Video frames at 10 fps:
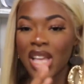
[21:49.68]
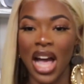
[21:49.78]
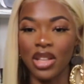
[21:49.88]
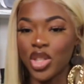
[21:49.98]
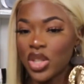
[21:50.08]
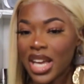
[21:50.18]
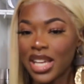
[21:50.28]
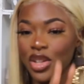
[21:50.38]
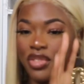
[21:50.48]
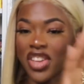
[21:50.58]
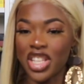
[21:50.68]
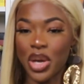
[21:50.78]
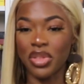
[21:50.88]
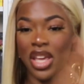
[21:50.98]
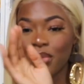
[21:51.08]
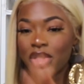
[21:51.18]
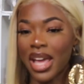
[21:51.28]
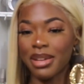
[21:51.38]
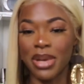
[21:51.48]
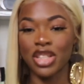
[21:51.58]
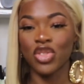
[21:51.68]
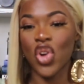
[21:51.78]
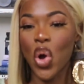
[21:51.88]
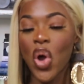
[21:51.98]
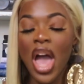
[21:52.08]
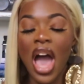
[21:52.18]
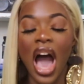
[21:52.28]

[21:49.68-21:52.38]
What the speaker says: I'll do like a little video thing with like my scroll.